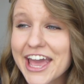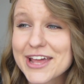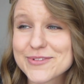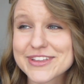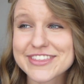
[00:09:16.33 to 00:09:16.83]

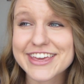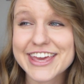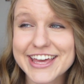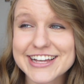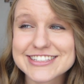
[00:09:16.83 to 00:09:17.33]
And with
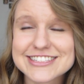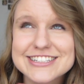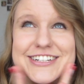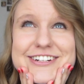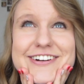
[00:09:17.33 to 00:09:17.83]
kids
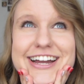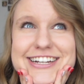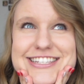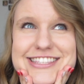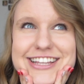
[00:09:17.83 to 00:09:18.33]
too, I
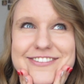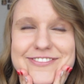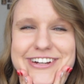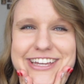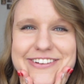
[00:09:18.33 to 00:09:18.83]
just love
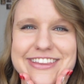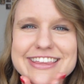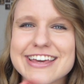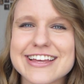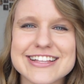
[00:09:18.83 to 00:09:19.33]
working
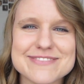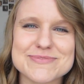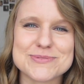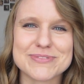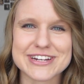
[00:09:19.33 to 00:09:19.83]
with kids. I'm
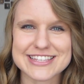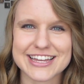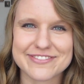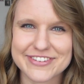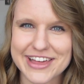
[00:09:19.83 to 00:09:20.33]
super
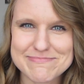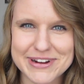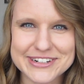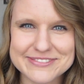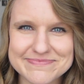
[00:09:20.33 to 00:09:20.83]
excited for that
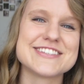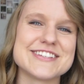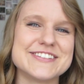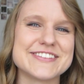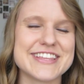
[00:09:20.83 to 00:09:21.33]
part.
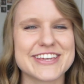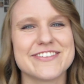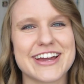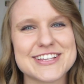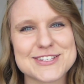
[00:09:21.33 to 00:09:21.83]
So thank
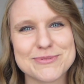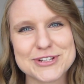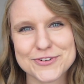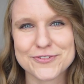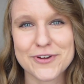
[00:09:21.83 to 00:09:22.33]
you guys so
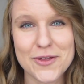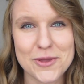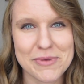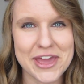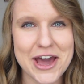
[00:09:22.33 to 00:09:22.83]
much for
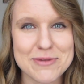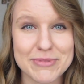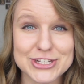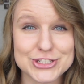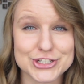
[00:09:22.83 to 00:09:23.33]
following me on
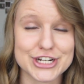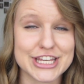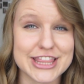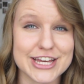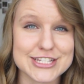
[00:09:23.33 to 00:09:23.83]
my
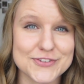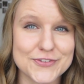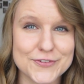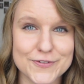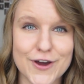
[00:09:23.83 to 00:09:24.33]
journey thus
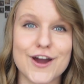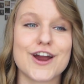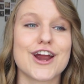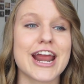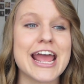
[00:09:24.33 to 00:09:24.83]

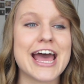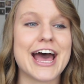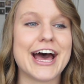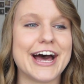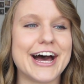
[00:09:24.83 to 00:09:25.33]
far.
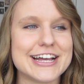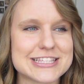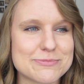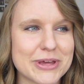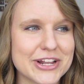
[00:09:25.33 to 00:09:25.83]

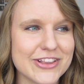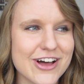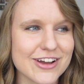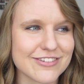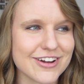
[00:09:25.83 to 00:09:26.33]
It's been a
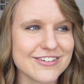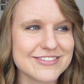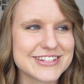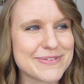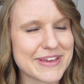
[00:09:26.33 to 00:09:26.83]
long
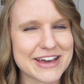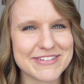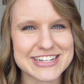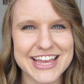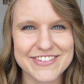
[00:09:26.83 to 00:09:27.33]
road to
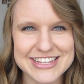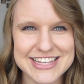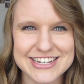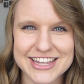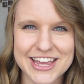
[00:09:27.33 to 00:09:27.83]
become a diabetes
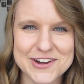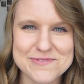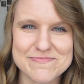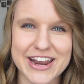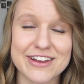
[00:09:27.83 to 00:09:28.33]

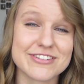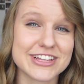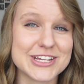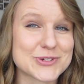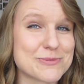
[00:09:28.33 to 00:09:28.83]
educator, but I
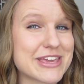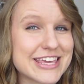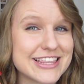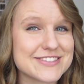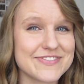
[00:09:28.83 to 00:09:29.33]
really enjoy
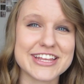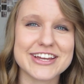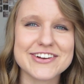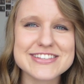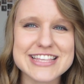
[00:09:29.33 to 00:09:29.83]
making these
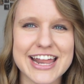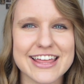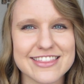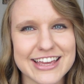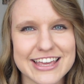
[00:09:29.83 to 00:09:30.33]
videos, and
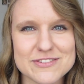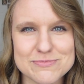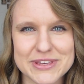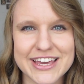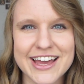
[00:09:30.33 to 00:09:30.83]
I think it gives
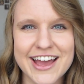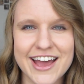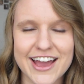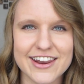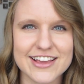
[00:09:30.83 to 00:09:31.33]
me
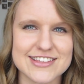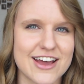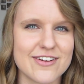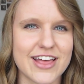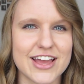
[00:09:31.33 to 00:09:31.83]
a nice
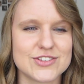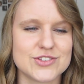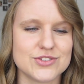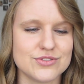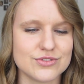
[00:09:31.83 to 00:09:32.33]
outlet
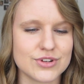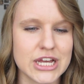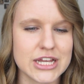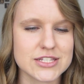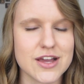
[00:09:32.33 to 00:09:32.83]
to
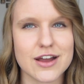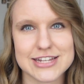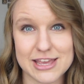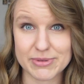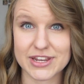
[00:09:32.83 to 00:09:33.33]
talk
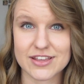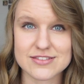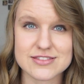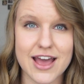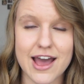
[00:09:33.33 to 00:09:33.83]

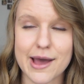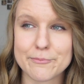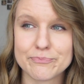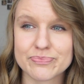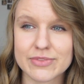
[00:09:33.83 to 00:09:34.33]
diabetes
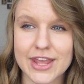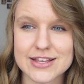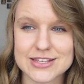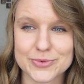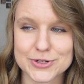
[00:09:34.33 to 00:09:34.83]

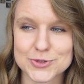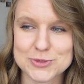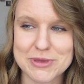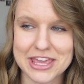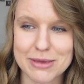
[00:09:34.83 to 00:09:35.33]
as I work
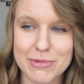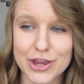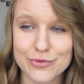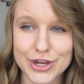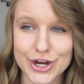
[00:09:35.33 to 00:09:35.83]
towards making it my
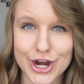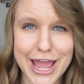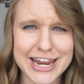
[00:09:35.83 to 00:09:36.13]
career.